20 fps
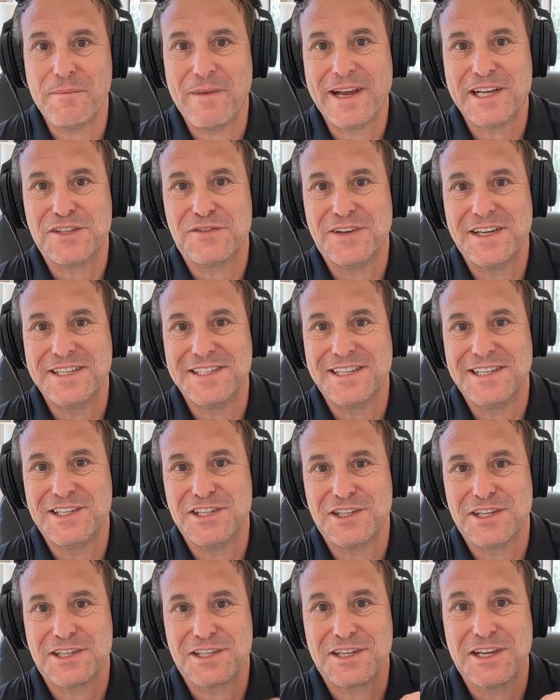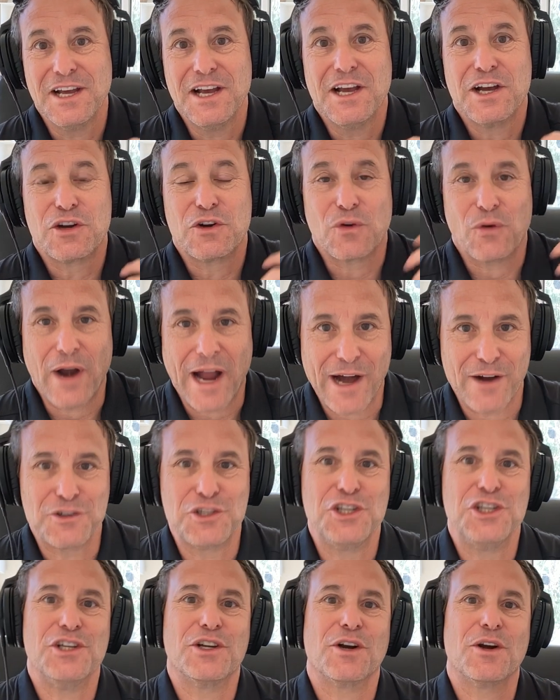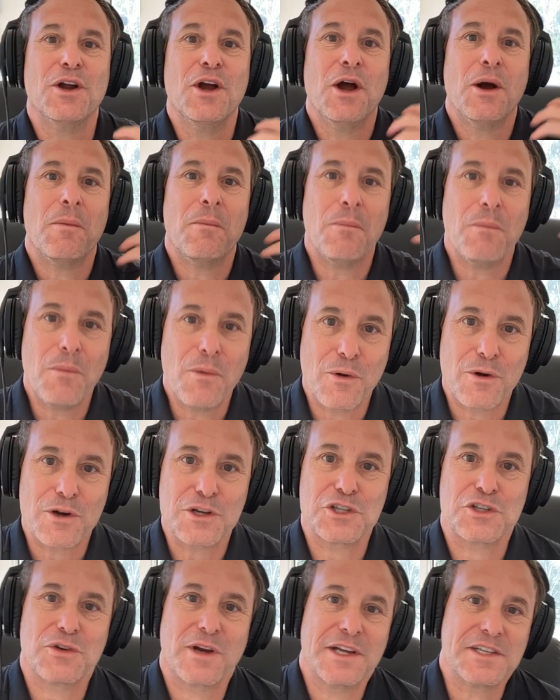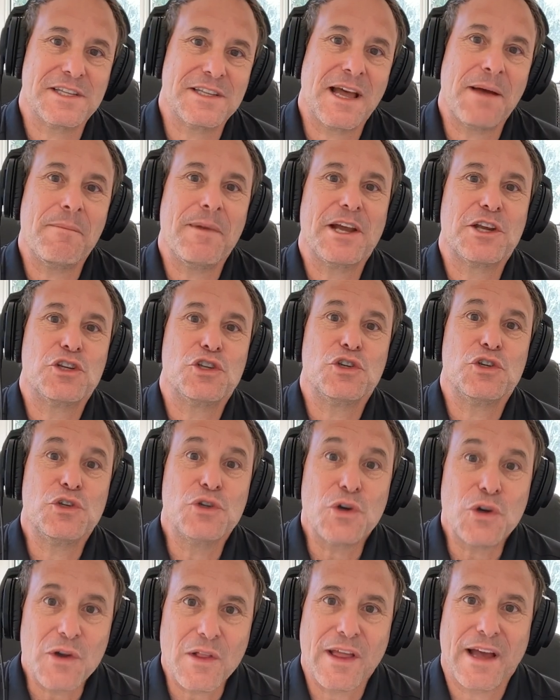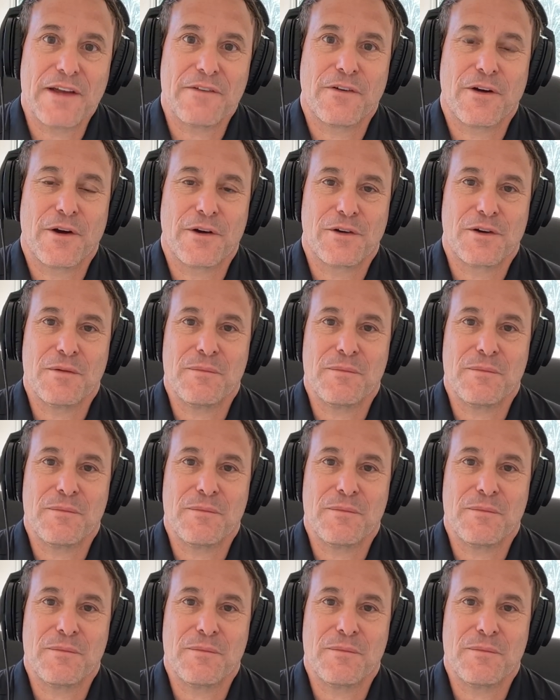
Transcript: It makes VCs just grouchier, more stress, and that makes your life harder.